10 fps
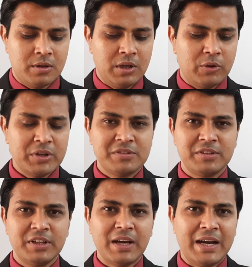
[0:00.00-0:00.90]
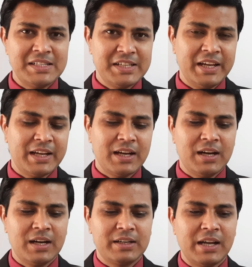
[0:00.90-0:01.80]
You can see I take
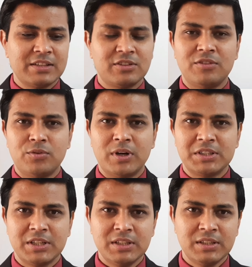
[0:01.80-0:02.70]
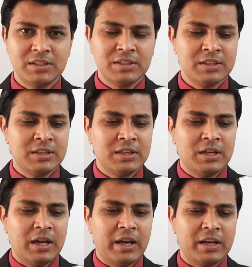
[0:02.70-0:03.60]
a glass of water
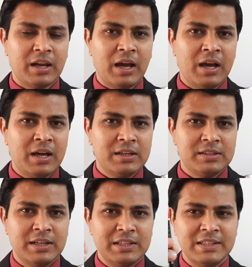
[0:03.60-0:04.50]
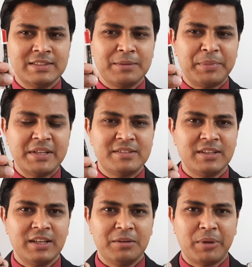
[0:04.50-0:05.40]
and there is a
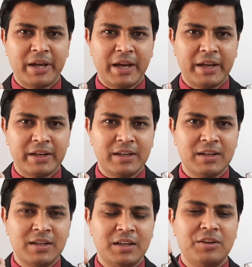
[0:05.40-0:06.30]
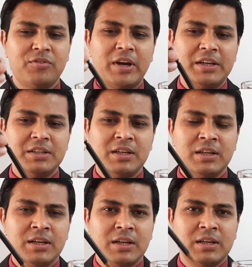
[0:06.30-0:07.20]
pencil in my hand. If I
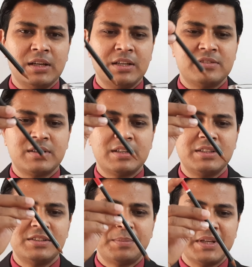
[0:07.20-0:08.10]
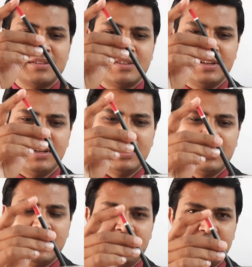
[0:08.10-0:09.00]
insert this pencil
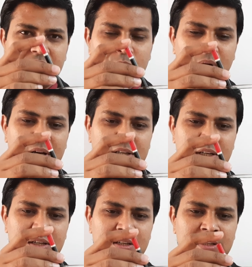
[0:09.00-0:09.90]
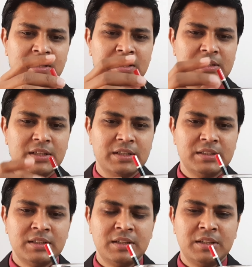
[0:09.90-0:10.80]
into the water,
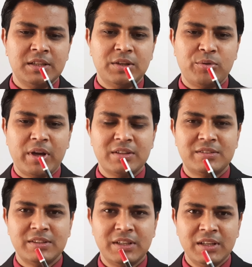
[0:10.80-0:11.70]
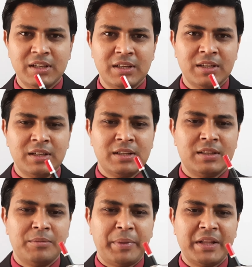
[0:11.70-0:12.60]
then you can see
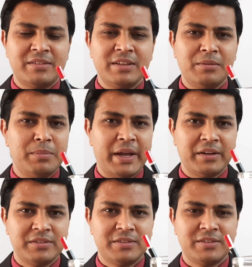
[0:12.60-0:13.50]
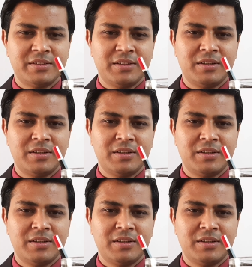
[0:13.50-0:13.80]
the pencil bends.